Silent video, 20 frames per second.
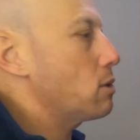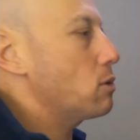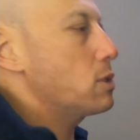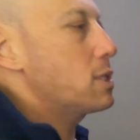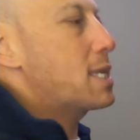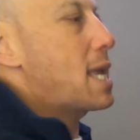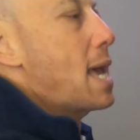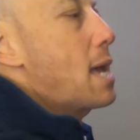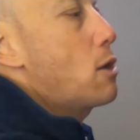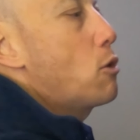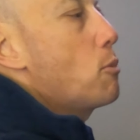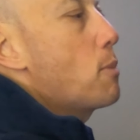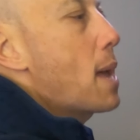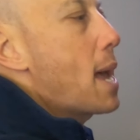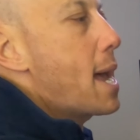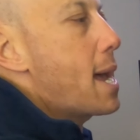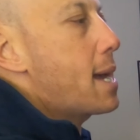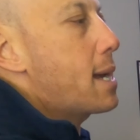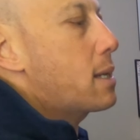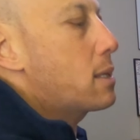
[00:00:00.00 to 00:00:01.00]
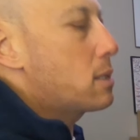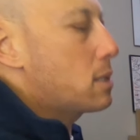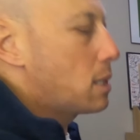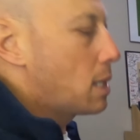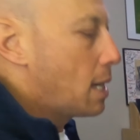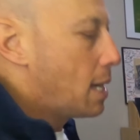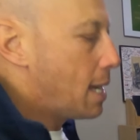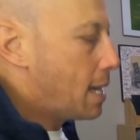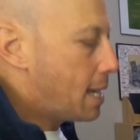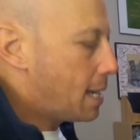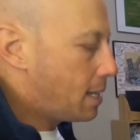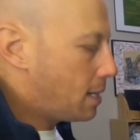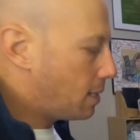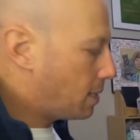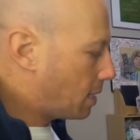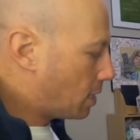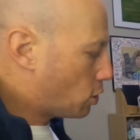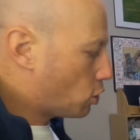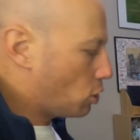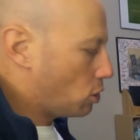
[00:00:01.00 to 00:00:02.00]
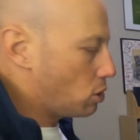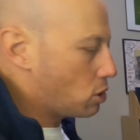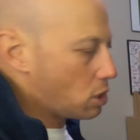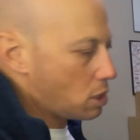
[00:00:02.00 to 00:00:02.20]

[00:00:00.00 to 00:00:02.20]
little saddlebags, in addition